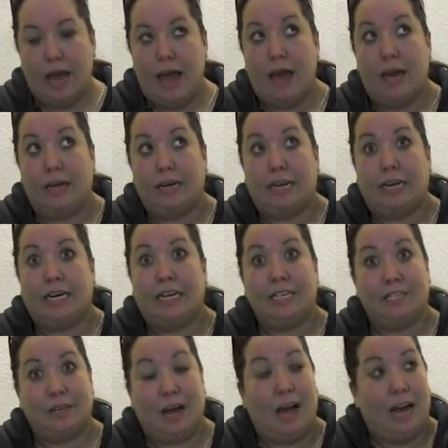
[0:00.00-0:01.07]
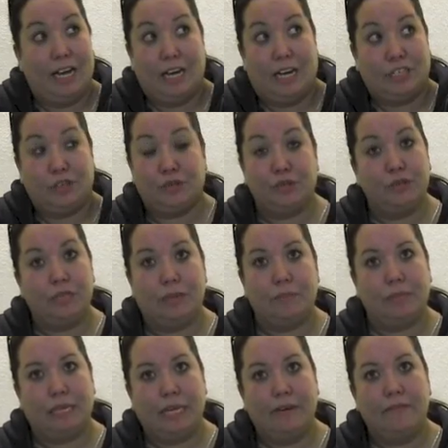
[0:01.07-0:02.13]
And I truly
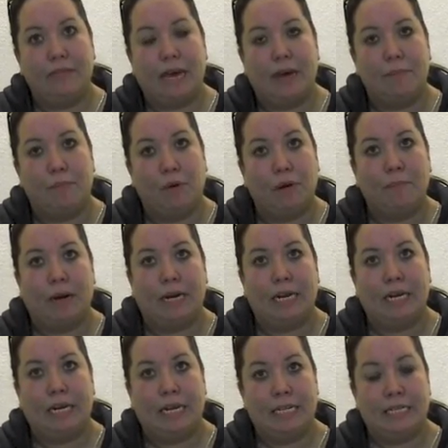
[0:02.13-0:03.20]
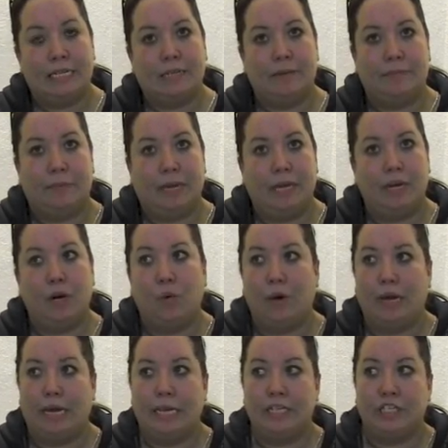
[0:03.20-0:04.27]
believe that more money needs to be
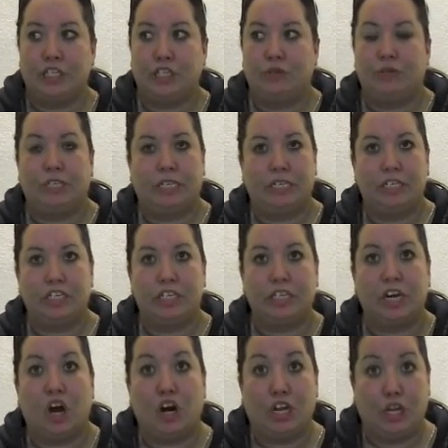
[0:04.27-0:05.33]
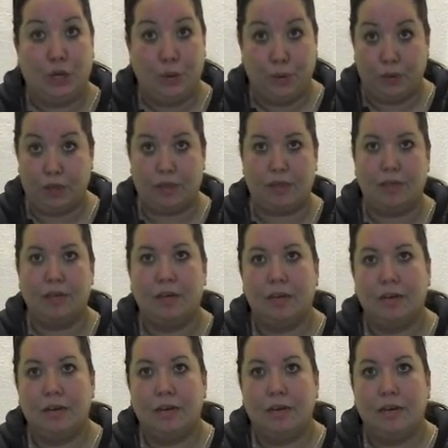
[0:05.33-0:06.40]
going into teaching our youth
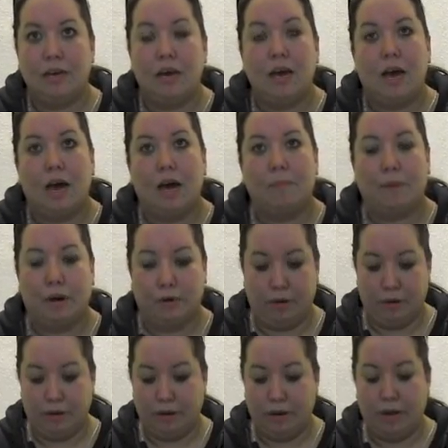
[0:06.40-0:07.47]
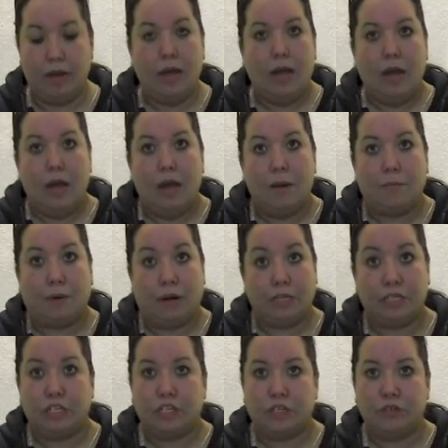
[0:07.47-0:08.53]
about
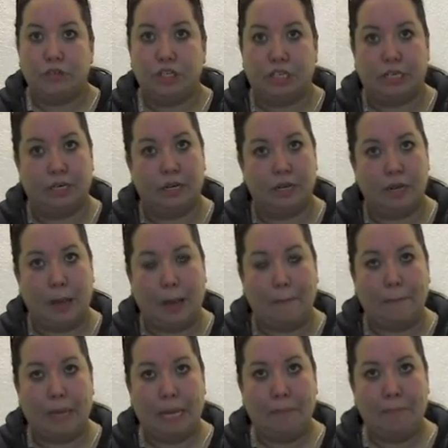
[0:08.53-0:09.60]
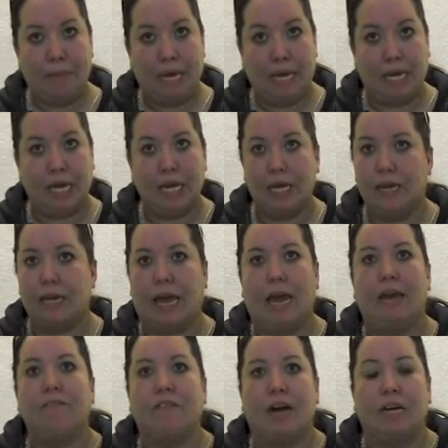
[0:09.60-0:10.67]
prostitution, pimping,
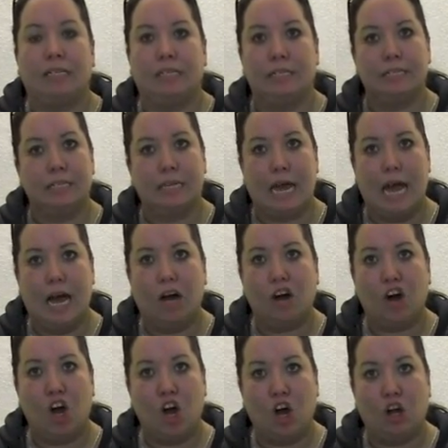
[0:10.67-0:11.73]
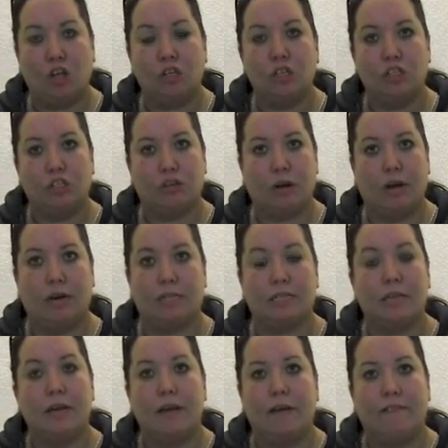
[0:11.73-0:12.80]
gang violence, alcohol, drugs,